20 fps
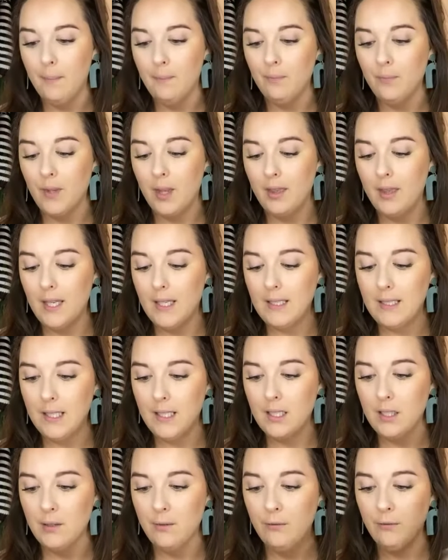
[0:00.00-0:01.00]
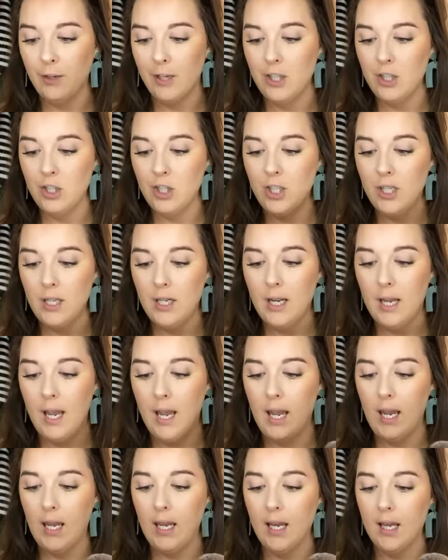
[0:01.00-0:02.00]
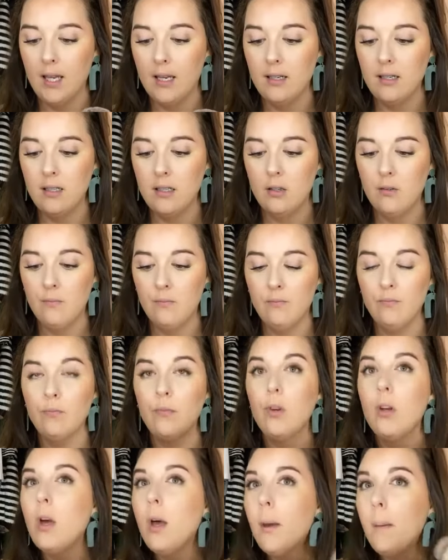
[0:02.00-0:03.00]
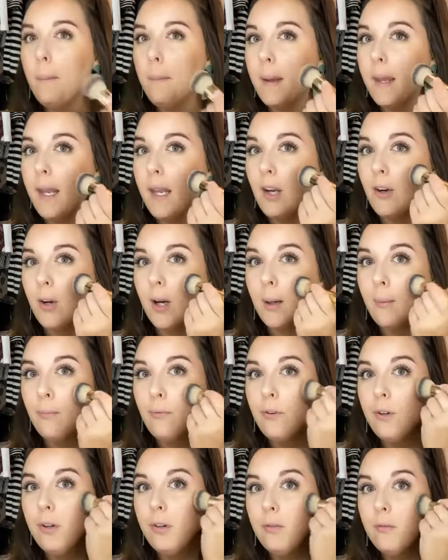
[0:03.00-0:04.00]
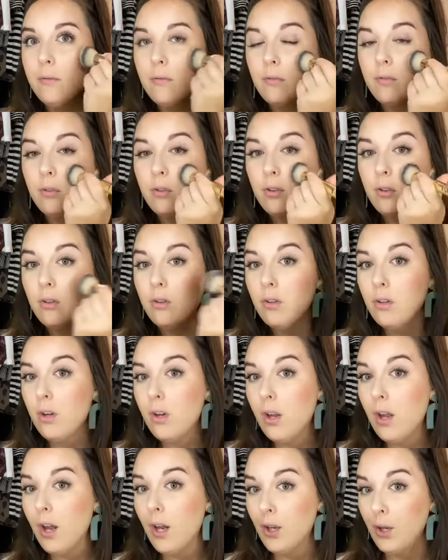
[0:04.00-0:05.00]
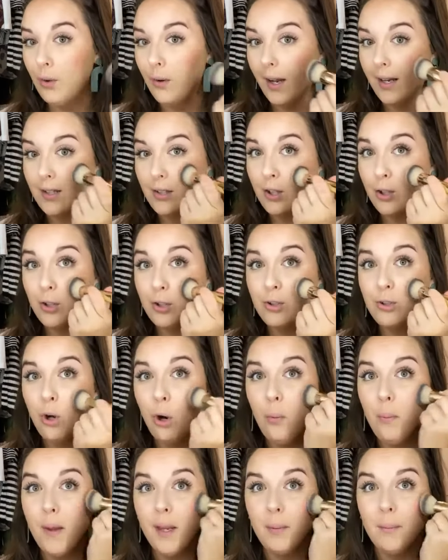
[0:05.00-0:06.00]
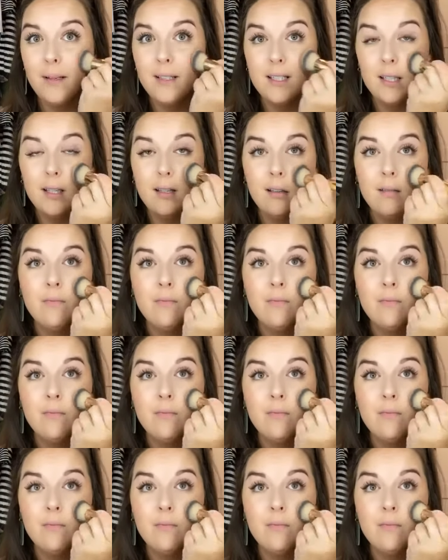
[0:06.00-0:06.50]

This is Frenchie and Pink Grapefruit. You guys, they're so pigmented.